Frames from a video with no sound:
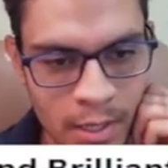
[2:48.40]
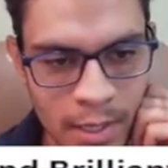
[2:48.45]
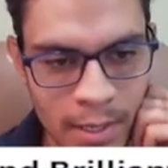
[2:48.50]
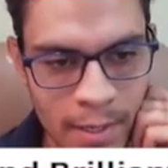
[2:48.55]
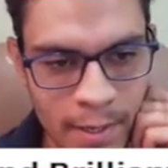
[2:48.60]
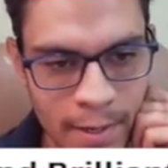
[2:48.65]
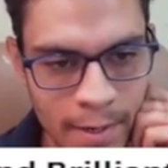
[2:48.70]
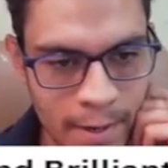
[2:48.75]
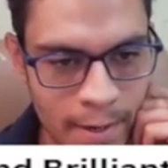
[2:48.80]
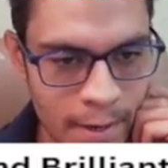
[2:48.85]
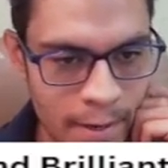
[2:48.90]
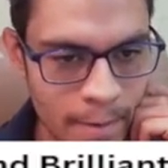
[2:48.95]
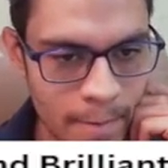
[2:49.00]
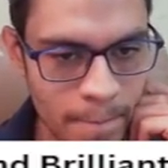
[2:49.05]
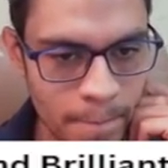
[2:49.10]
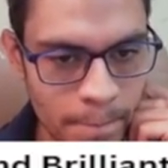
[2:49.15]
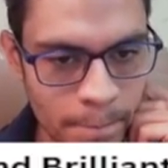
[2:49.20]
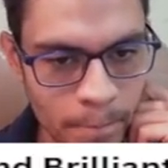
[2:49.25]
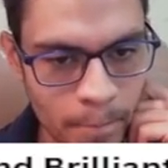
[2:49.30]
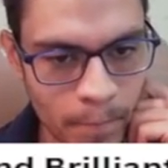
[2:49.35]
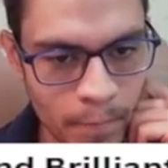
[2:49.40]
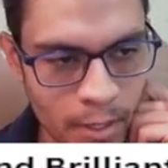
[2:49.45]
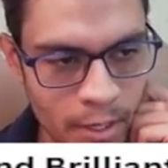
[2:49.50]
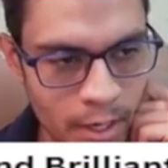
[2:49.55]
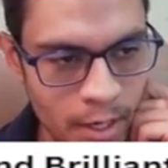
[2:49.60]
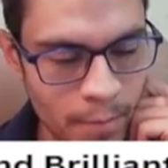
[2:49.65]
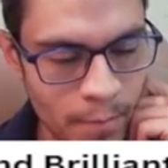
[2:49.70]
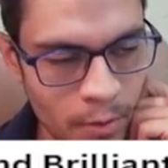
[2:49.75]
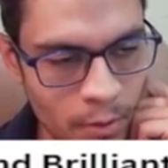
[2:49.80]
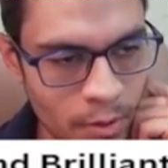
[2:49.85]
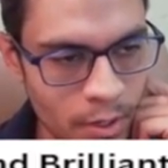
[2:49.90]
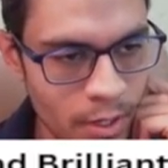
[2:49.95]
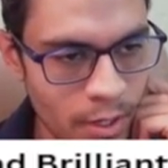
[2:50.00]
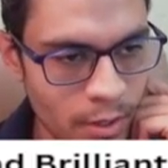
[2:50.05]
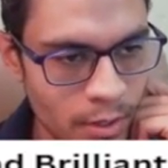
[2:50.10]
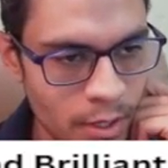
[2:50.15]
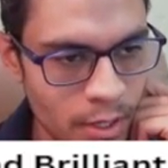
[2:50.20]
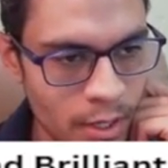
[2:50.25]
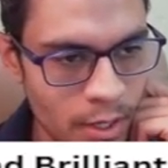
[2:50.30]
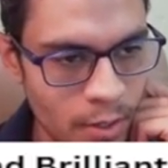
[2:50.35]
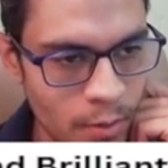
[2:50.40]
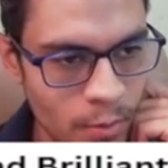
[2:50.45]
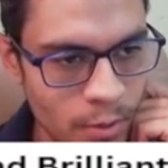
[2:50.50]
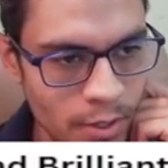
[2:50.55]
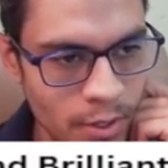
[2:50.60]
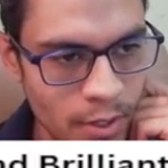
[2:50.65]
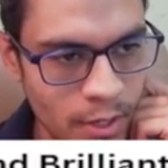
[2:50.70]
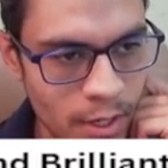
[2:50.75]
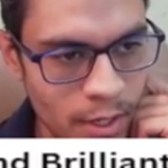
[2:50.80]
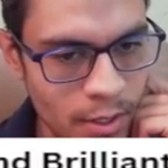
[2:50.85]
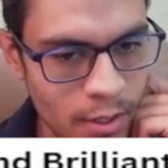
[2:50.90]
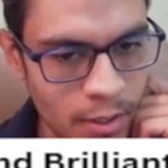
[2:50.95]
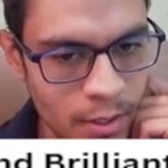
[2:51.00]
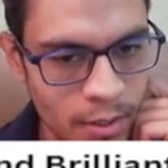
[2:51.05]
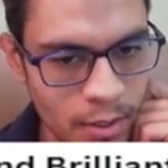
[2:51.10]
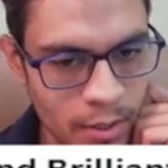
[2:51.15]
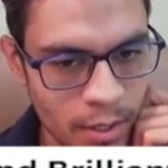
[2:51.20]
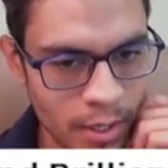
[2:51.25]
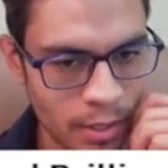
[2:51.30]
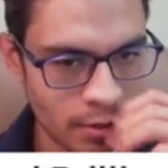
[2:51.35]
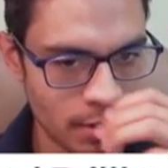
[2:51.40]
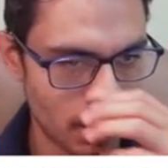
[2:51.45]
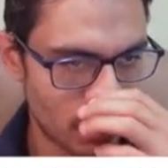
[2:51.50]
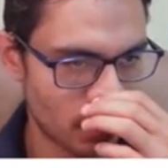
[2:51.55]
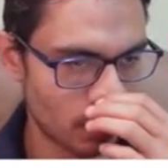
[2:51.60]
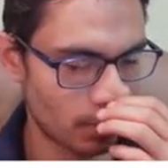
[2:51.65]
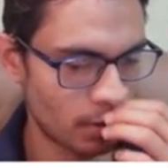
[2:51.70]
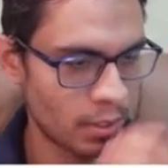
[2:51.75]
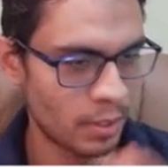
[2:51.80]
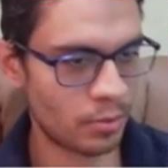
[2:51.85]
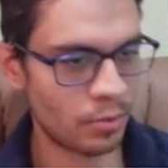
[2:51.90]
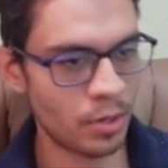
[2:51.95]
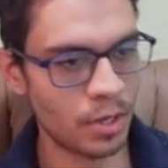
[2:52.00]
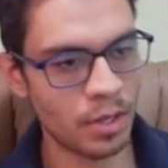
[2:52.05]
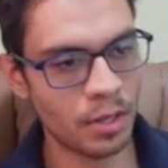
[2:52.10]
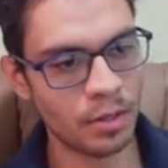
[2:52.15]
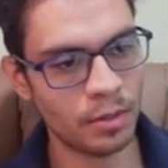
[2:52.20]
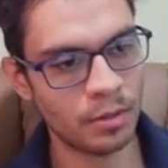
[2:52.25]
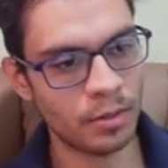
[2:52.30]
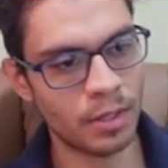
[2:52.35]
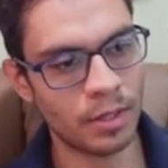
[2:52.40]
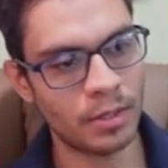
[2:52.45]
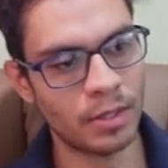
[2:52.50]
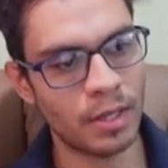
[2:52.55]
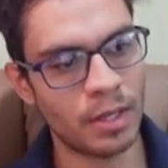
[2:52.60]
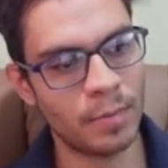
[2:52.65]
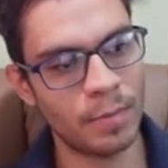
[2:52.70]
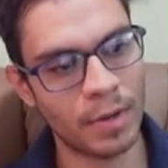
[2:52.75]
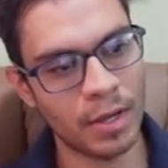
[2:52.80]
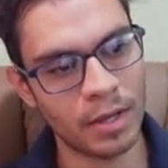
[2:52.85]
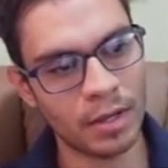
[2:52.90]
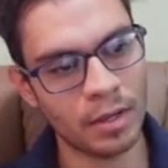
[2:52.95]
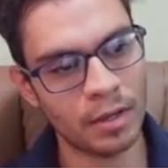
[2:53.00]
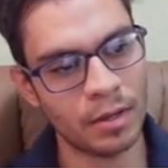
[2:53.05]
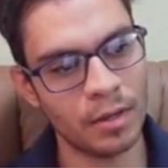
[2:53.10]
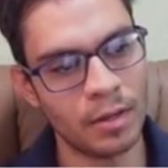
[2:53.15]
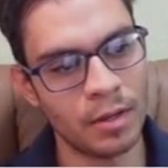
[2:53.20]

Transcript: Now, I'm gonna take with the knight. Knight takes on e3, they take back.